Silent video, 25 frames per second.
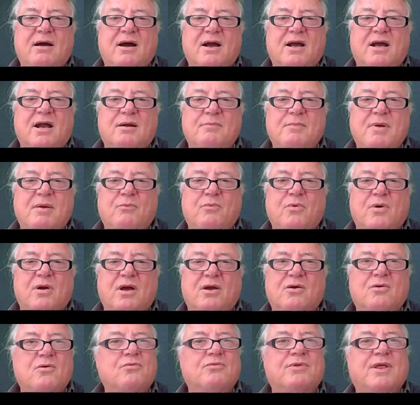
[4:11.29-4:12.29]
I can't remember what
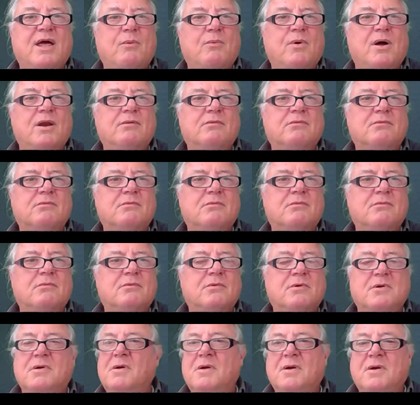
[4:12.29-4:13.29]
I called that one.
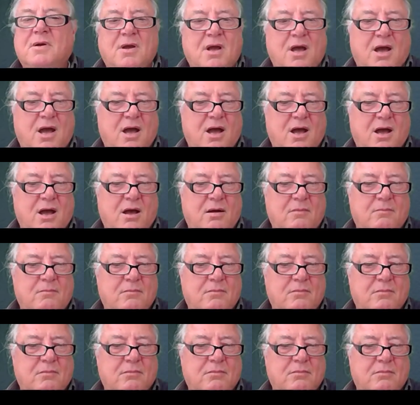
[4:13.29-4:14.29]
Um,